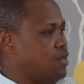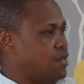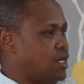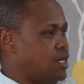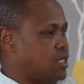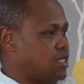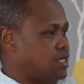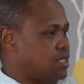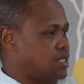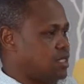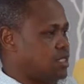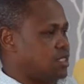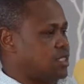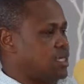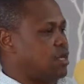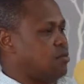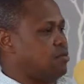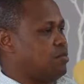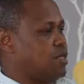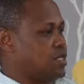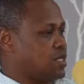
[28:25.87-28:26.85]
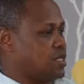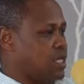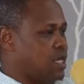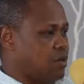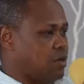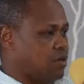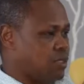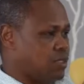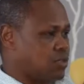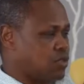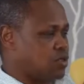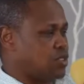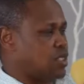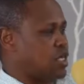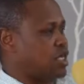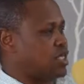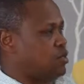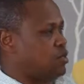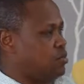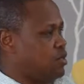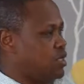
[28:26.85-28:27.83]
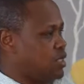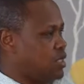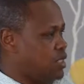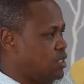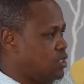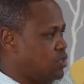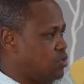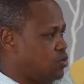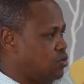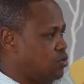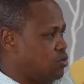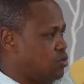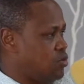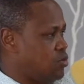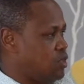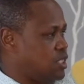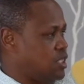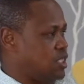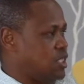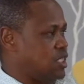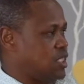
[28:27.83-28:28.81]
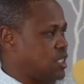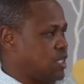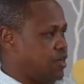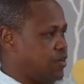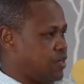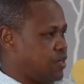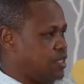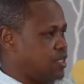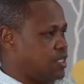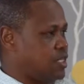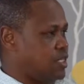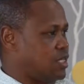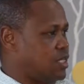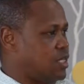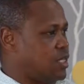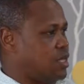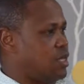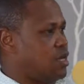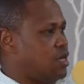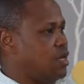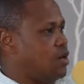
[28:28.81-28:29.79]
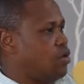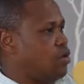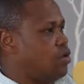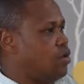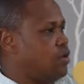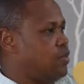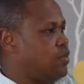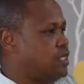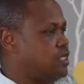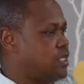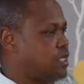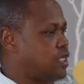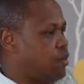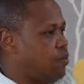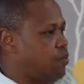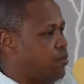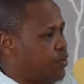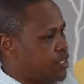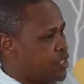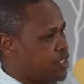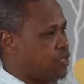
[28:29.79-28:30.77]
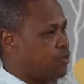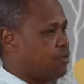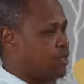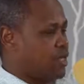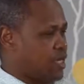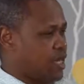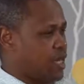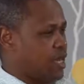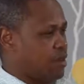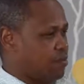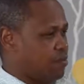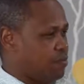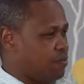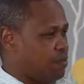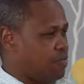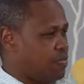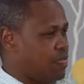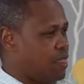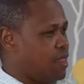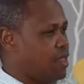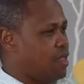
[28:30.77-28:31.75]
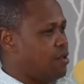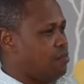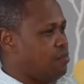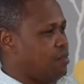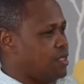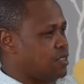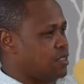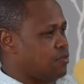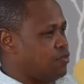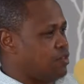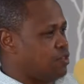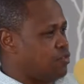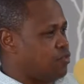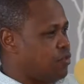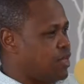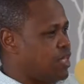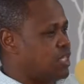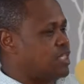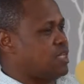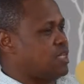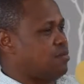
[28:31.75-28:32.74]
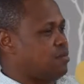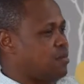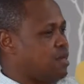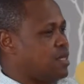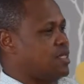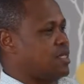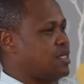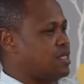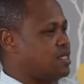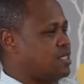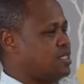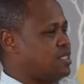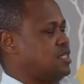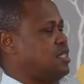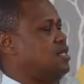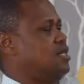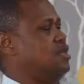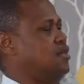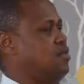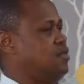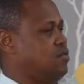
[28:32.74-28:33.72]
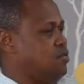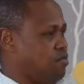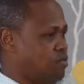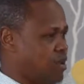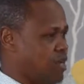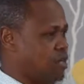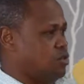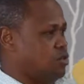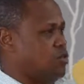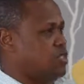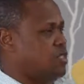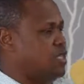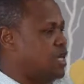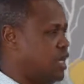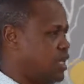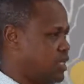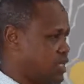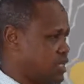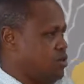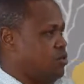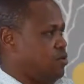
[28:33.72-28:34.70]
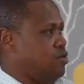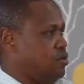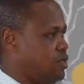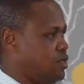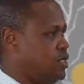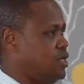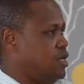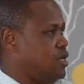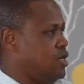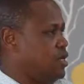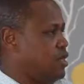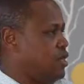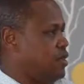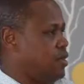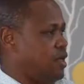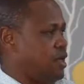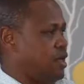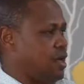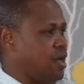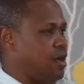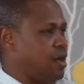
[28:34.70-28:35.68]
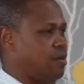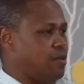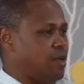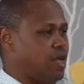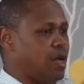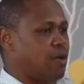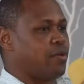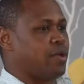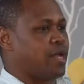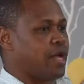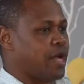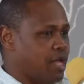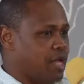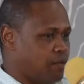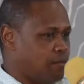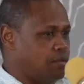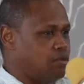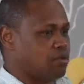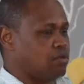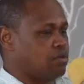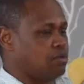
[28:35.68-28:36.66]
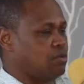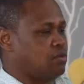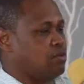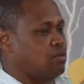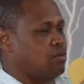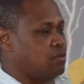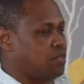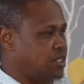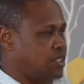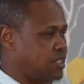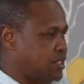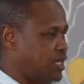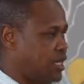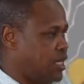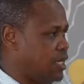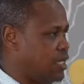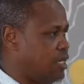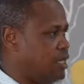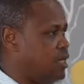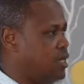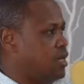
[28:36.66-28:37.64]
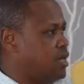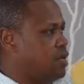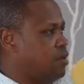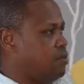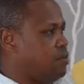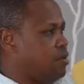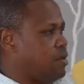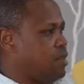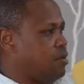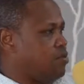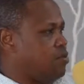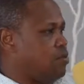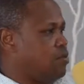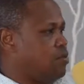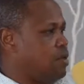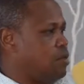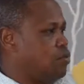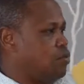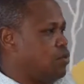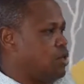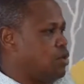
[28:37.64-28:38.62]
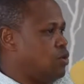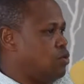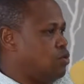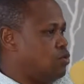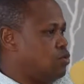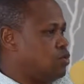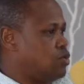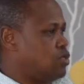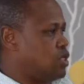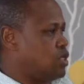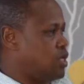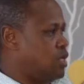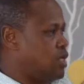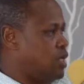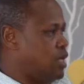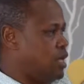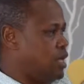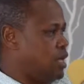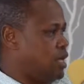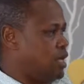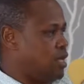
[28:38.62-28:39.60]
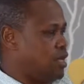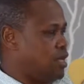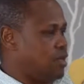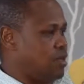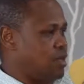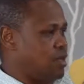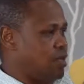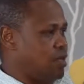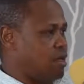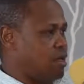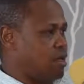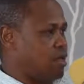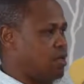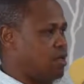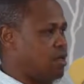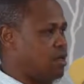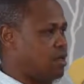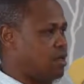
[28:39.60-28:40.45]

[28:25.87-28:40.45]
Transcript: that is the time that now the society begins to disintegrate. All this other pressure will come. But if it finds a man that still values the larger good, we are able to withstand. But the moment we lose the